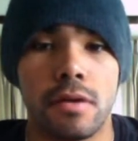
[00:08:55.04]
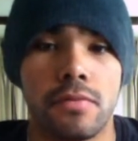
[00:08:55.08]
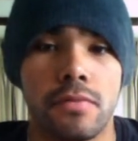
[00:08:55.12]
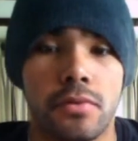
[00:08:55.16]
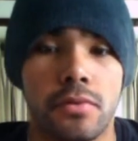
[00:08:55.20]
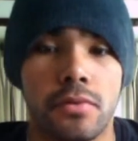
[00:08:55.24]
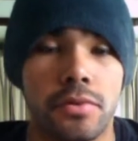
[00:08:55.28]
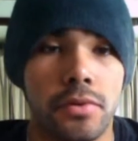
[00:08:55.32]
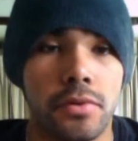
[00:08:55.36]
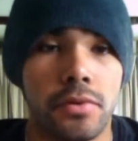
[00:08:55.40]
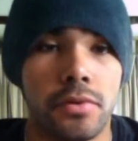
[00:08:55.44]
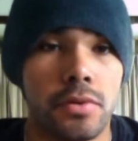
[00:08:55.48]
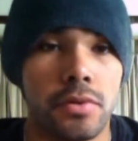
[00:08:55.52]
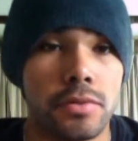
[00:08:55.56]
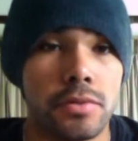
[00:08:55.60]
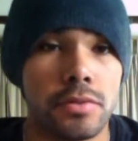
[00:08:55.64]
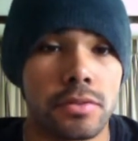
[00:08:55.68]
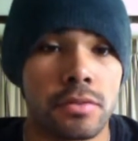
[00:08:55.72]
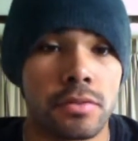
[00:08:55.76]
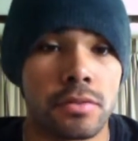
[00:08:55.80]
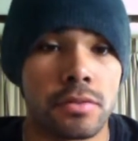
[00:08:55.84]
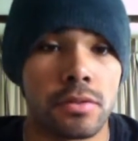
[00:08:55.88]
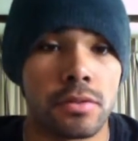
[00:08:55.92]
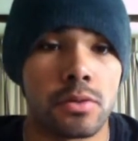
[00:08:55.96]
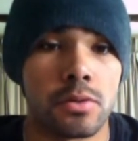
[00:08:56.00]
For those
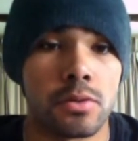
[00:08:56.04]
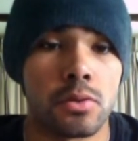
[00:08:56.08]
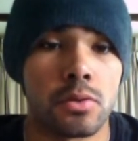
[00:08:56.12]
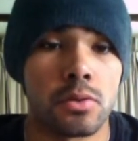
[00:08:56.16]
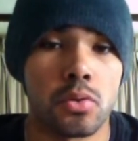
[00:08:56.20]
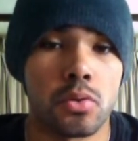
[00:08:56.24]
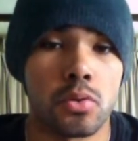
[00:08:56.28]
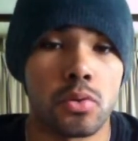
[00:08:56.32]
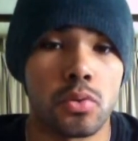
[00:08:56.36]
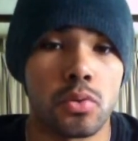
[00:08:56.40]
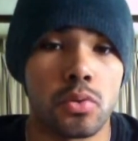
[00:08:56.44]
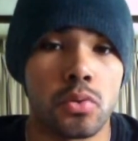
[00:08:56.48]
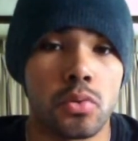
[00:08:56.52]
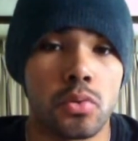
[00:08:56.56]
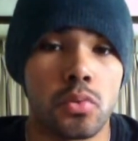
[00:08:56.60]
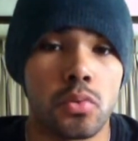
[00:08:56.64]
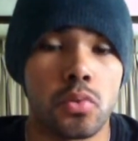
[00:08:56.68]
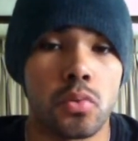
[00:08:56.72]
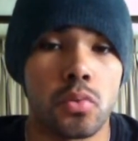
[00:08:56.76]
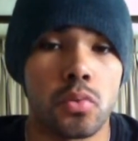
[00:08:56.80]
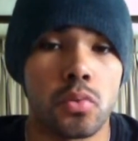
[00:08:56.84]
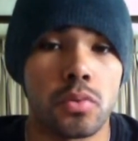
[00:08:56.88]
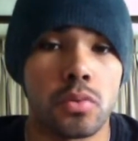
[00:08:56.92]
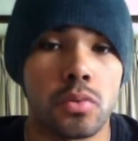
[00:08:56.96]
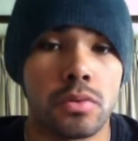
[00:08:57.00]

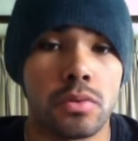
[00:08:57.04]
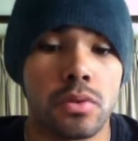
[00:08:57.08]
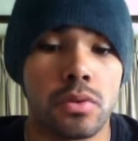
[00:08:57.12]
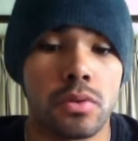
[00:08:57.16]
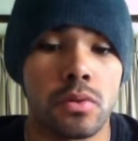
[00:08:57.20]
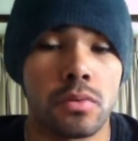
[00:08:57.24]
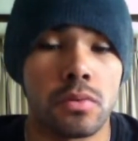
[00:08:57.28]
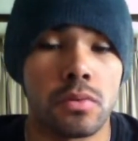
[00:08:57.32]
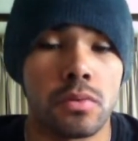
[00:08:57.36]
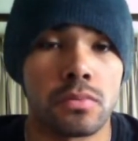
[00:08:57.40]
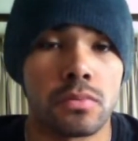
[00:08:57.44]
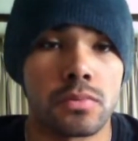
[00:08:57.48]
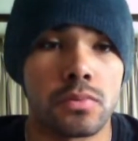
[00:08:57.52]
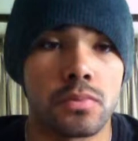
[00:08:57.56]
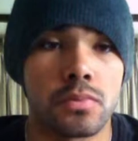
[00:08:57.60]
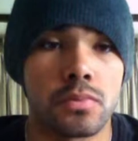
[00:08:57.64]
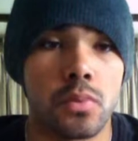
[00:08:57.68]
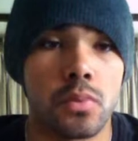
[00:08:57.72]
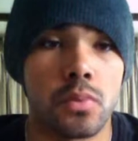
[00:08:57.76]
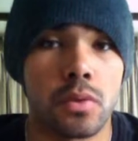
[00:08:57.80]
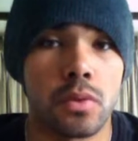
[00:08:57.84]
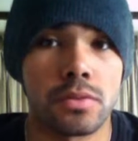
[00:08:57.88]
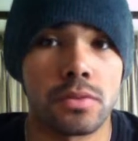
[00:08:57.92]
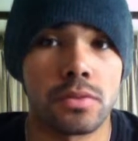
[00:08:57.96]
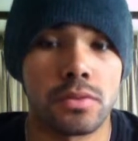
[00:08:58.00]
who don't
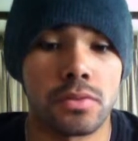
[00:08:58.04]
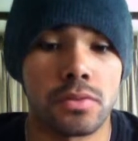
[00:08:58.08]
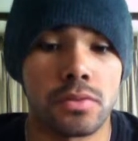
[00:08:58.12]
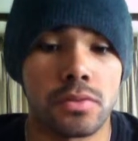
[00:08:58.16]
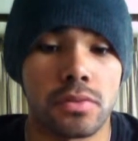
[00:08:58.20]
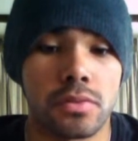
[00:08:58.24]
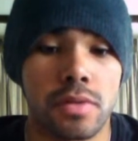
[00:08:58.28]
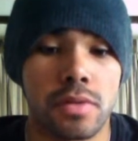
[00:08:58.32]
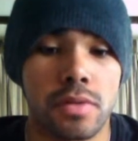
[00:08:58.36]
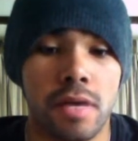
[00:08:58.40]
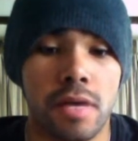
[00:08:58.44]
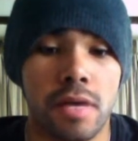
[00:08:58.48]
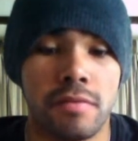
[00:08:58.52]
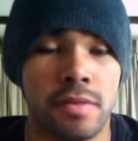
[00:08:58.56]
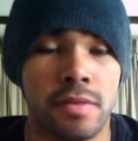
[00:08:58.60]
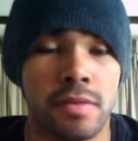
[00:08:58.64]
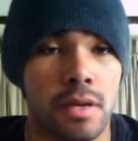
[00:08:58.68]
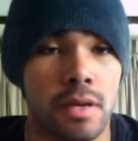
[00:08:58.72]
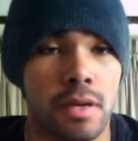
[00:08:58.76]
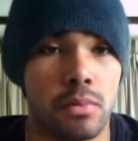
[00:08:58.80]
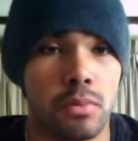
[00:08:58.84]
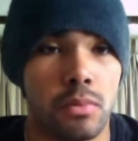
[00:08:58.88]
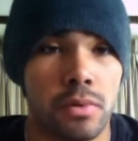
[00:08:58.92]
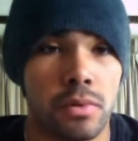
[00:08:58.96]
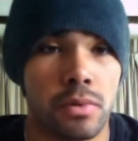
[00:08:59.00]
want to having
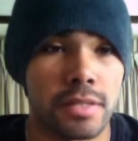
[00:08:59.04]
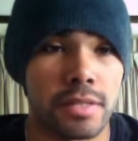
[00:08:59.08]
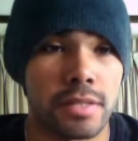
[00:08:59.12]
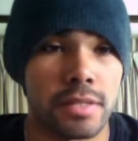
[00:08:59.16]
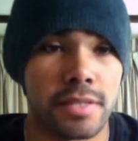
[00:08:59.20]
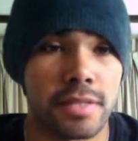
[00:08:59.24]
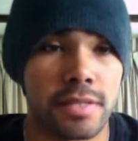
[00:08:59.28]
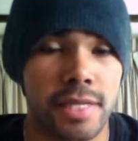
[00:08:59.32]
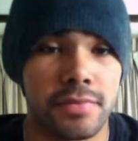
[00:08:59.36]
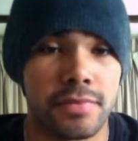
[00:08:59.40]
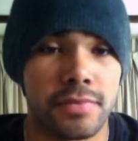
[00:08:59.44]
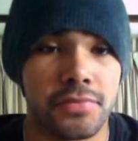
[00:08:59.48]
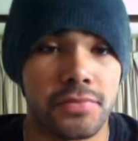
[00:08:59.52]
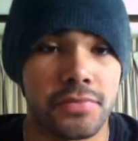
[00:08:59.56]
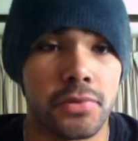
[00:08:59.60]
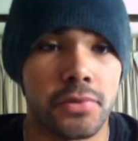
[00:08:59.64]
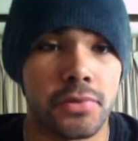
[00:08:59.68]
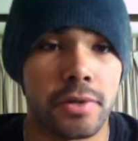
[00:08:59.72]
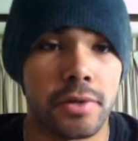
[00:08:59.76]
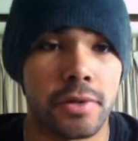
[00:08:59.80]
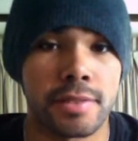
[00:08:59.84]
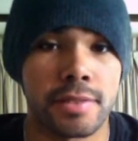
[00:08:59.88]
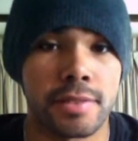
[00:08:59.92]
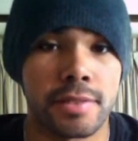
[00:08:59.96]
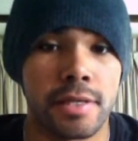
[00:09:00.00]
a one night stand with
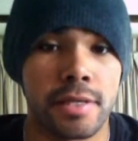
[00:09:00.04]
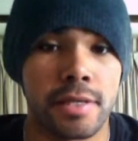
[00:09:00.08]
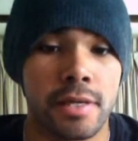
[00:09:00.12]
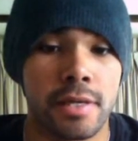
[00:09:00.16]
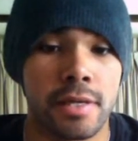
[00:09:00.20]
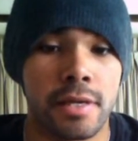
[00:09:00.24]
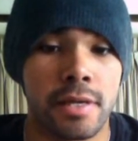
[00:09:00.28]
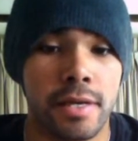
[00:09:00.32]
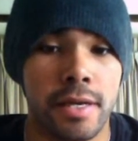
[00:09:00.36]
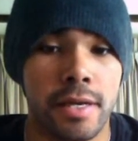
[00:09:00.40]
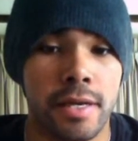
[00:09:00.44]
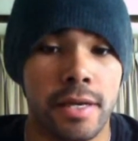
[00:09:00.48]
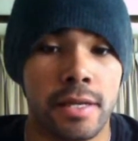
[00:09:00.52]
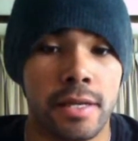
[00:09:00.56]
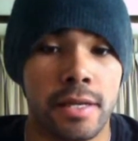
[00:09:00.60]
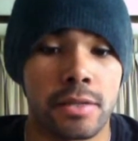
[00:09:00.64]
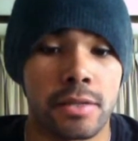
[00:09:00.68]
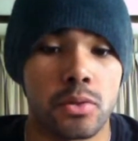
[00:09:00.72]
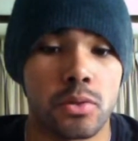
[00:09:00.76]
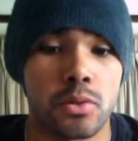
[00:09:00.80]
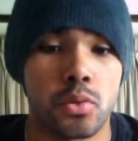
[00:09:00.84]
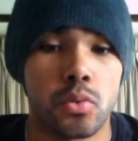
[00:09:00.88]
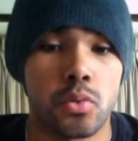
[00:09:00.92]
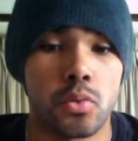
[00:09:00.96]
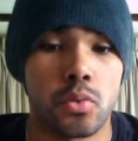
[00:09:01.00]
girl and
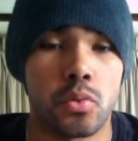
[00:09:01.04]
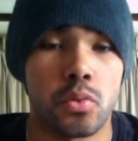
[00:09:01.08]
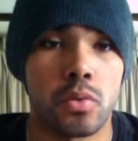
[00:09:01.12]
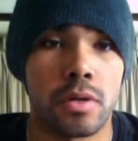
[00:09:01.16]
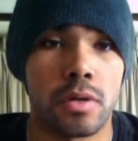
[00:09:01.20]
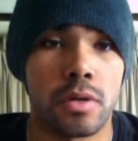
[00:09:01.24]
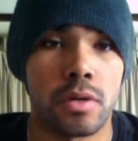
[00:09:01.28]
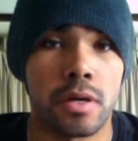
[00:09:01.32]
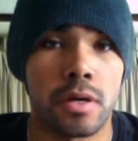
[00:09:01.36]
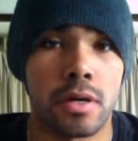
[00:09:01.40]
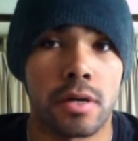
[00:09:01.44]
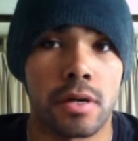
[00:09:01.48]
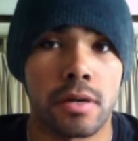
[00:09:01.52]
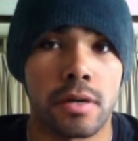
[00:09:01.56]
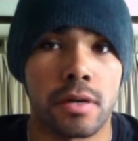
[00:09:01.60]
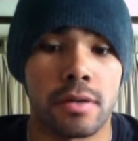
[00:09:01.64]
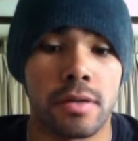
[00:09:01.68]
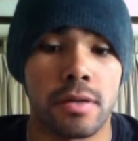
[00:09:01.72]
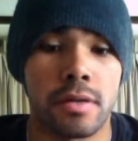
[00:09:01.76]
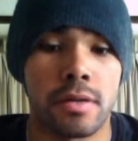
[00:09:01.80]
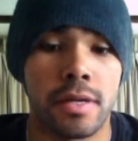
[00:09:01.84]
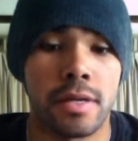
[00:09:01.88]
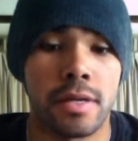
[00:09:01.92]
who are